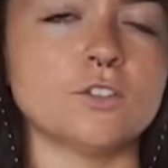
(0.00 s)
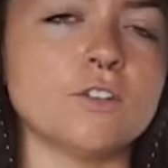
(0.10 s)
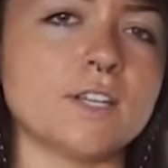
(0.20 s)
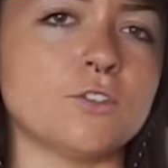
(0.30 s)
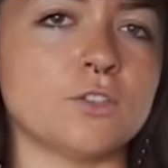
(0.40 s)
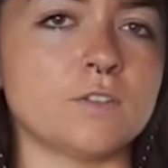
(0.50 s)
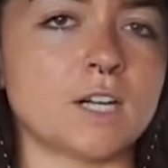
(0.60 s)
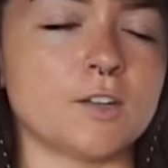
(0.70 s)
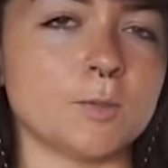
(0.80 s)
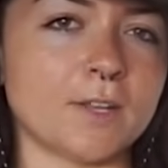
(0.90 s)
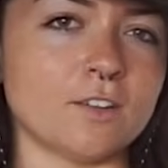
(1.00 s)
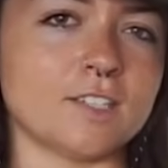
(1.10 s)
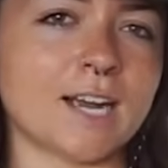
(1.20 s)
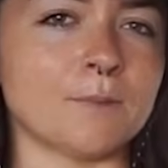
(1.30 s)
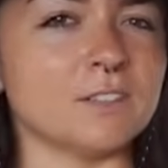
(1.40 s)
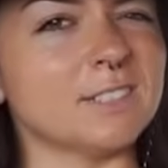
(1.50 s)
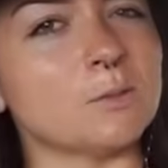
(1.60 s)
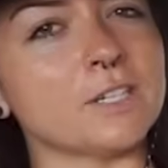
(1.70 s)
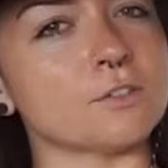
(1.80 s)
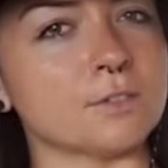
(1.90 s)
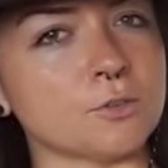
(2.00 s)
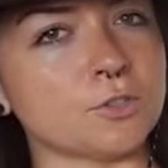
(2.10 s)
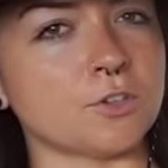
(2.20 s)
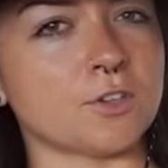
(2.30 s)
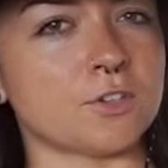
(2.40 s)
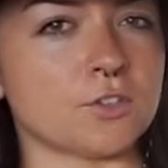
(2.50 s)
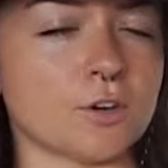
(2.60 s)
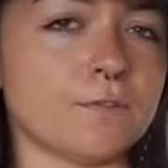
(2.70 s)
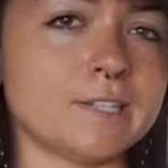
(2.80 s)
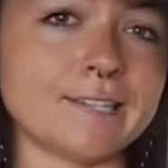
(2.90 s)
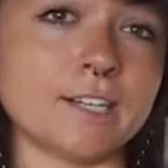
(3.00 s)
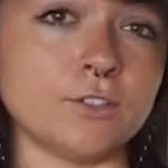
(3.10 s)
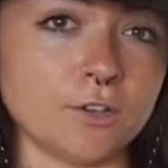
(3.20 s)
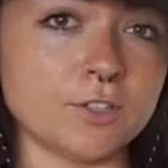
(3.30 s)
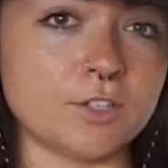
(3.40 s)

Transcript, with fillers: Turns out juveniles spend their time a little bit closer to the surface than adults